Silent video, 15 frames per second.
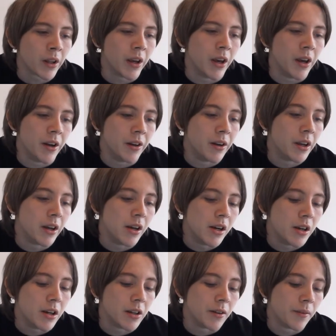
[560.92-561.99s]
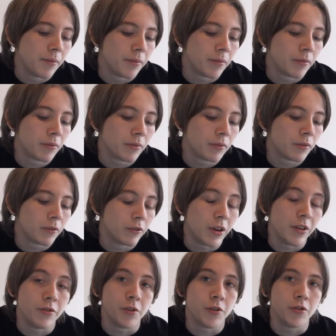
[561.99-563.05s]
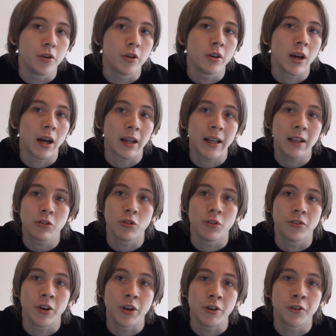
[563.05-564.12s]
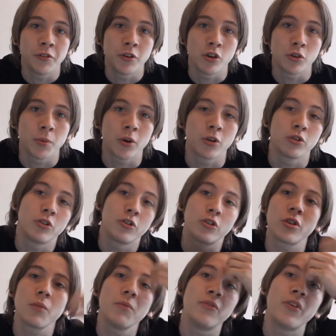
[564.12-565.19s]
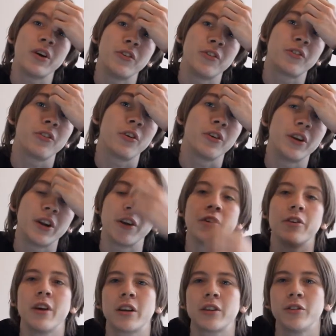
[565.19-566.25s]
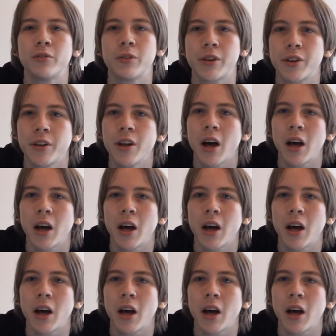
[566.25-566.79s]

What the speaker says: in a written review, I like doing video reviews because there's something very fun and interactive with it.